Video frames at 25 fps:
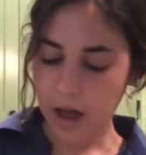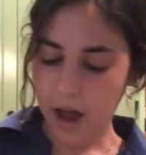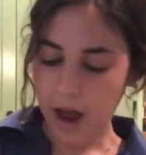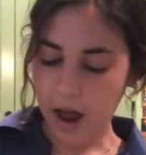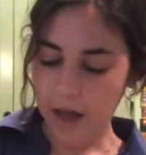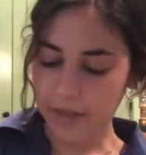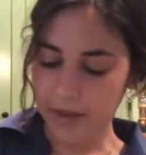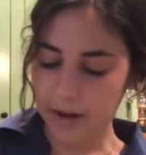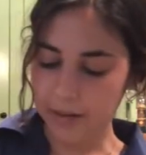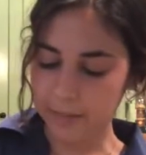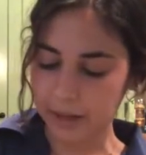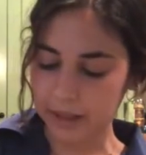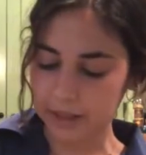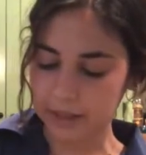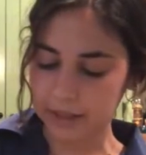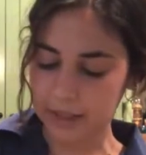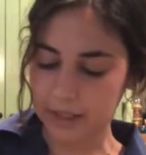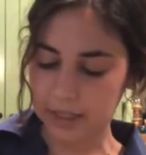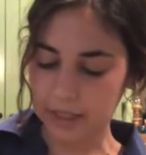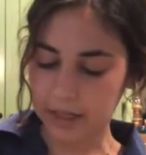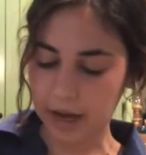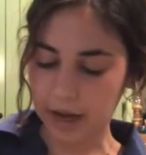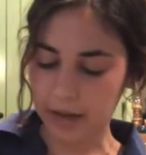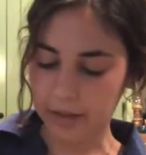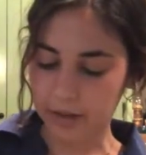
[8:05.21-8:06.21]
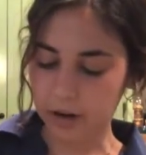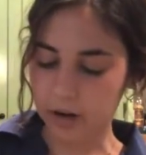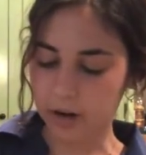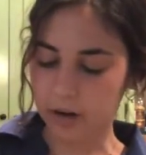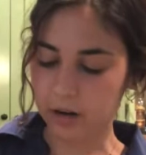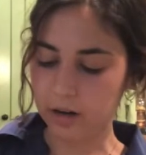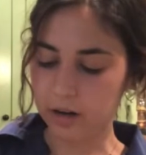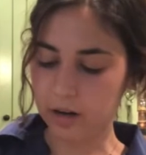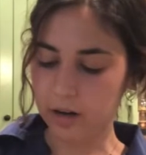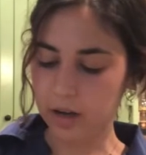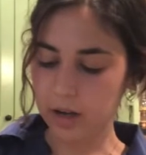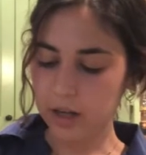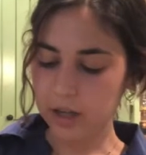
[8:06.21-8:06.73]
and then mix it together
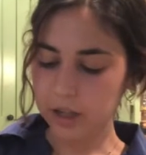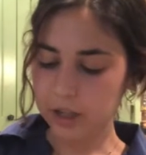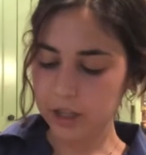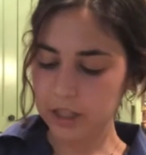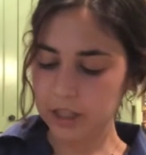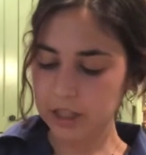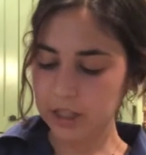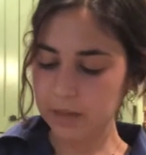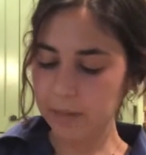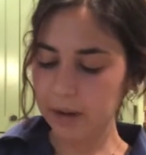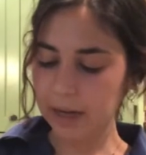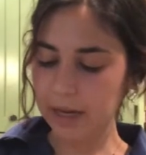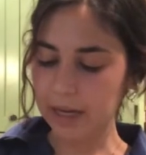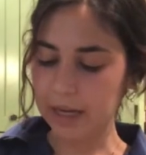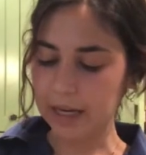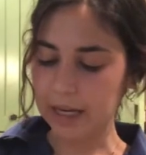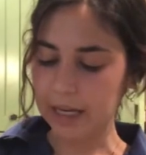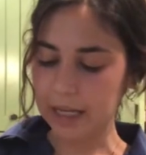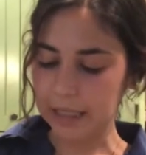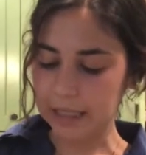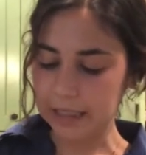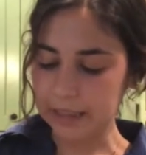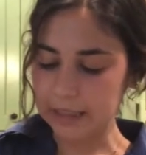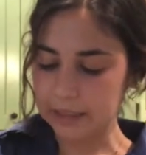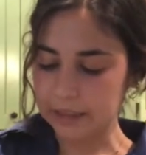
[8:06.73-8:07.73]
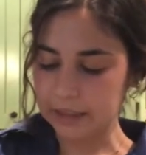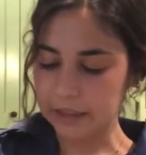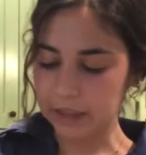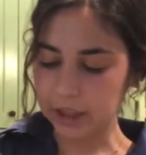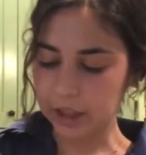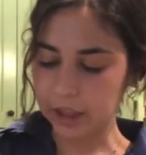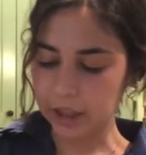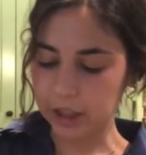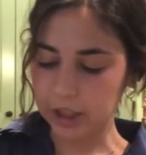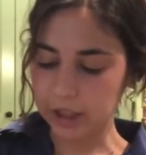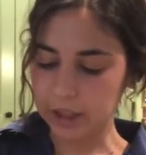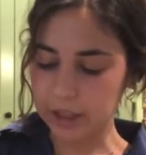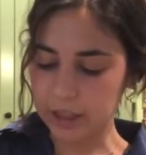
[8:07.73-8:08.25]
just to make it
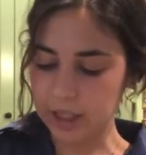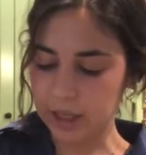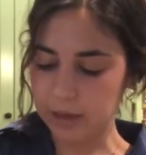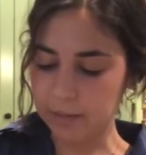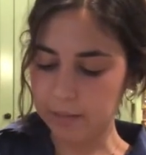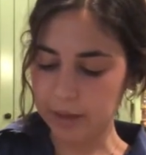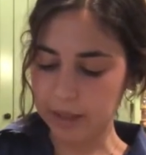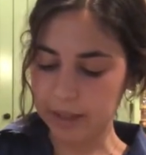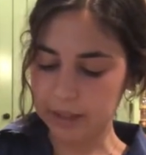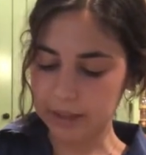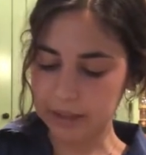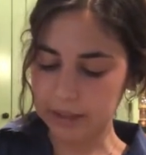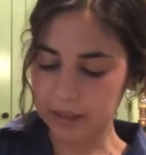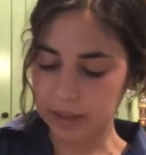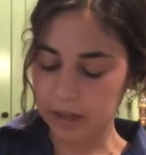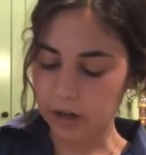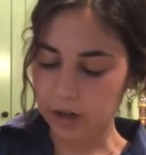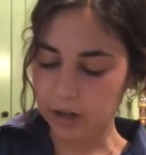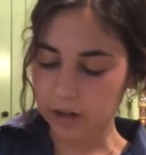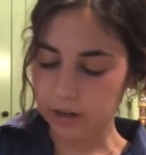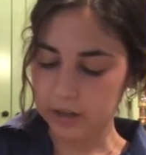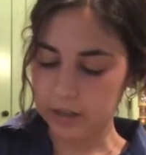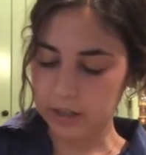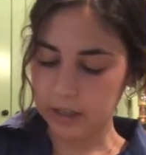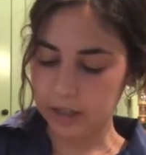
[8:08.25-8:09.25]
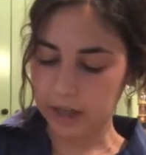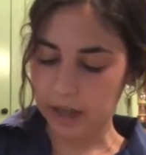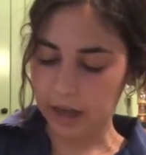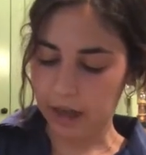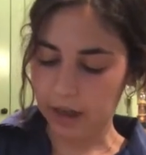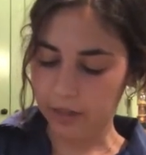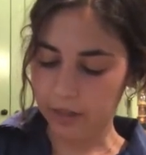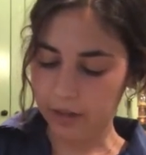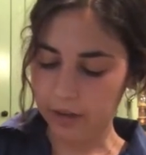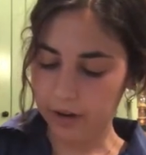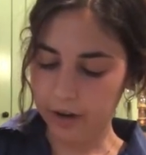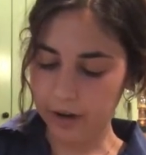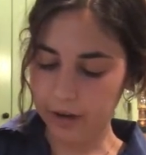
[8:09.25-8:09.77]
easier to mix it all
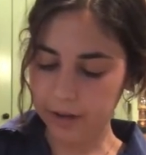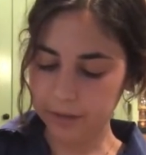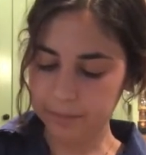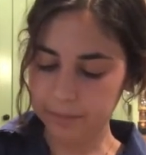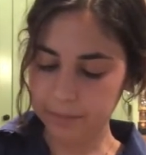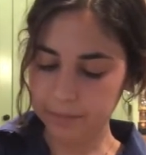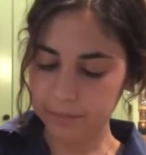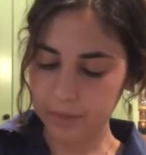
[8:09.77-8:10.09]
together.